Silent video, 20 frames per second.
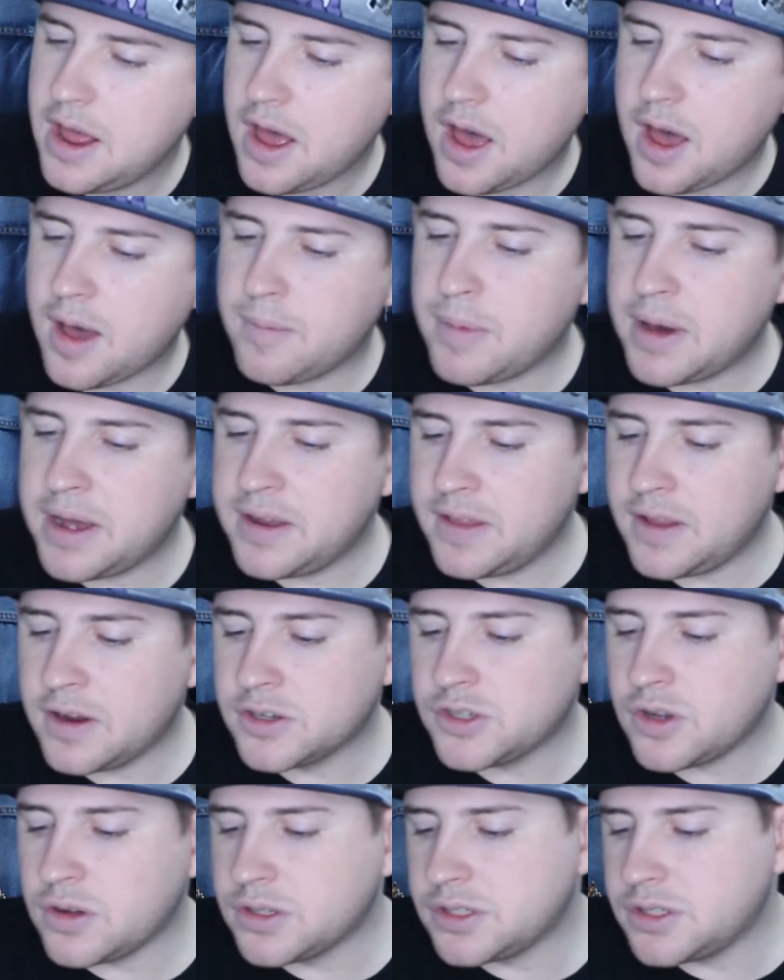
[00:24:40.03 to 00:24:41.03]
But
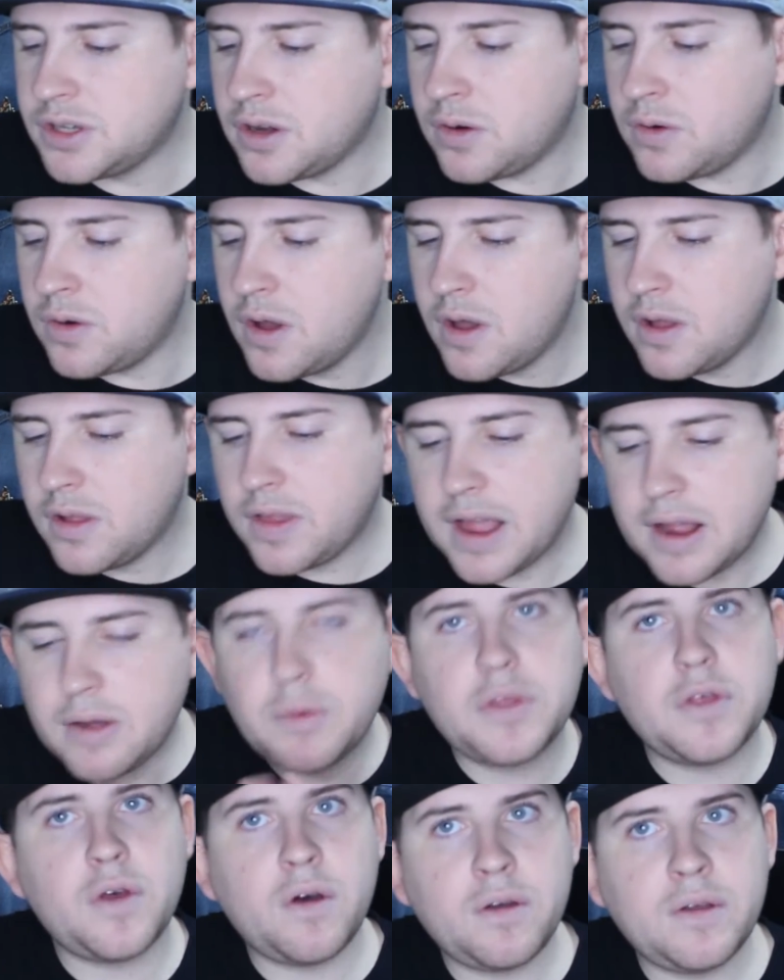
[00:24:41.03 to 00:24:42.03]
there's also, like
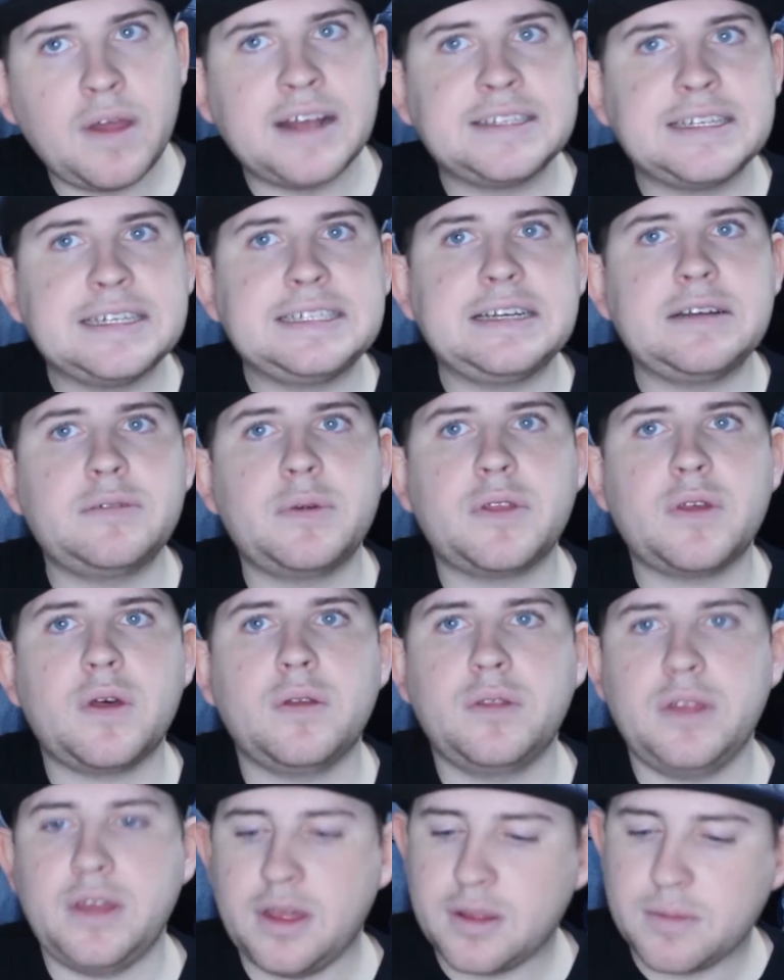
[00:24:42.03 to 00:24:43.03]
with all, as I said, with
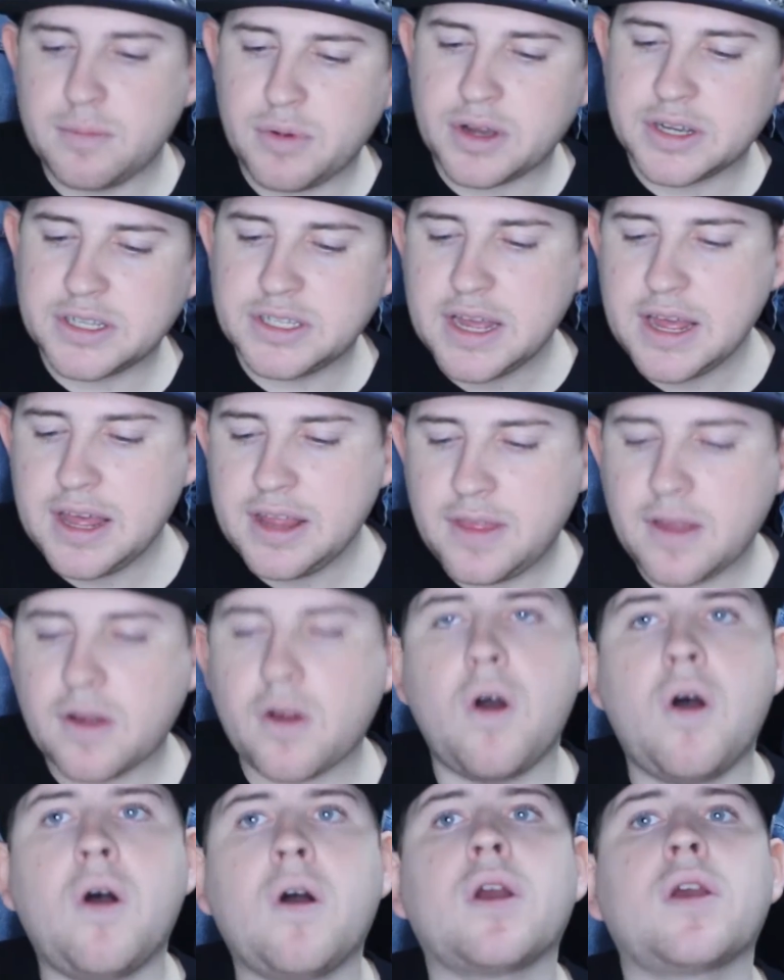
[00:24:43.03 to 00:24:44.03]
all the other books,
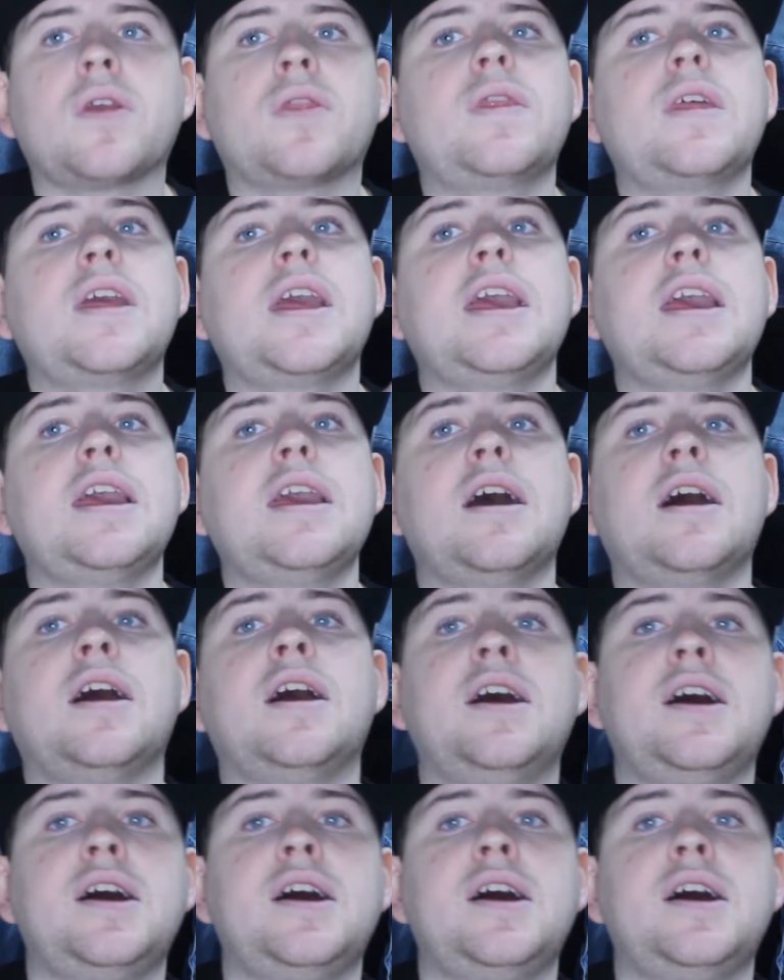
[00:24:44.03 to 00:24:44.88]
there are the